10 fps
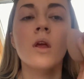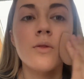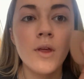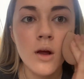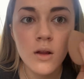
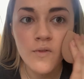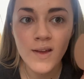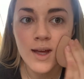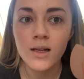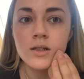The only
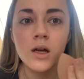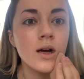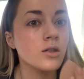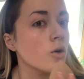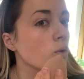thing is I
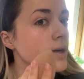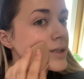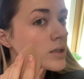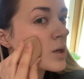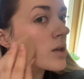don't want it
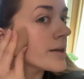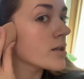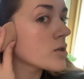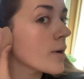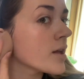to cling
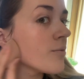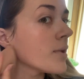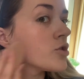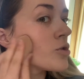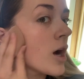to any of my
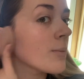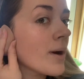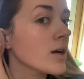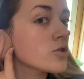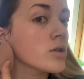dry
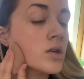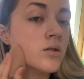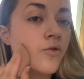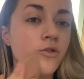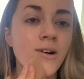patches
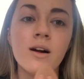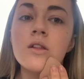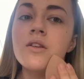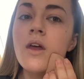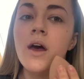throughout the
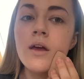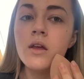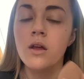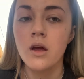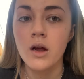day.
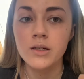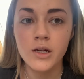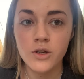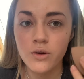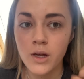So I
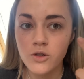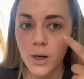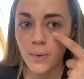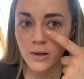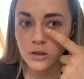do get dry
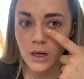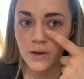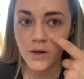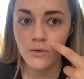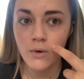patches kind
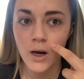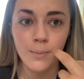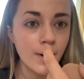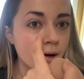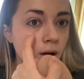of around
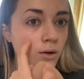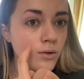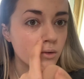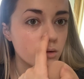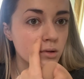my
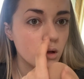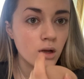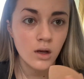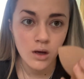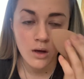nose.
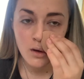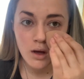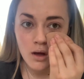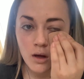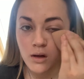
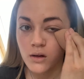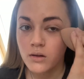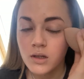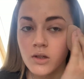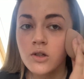
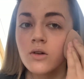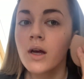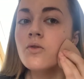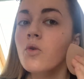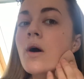I do get
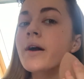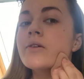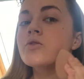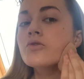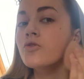quite
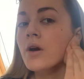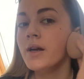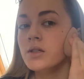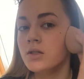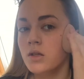dry
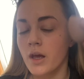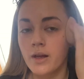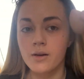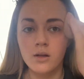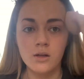skin.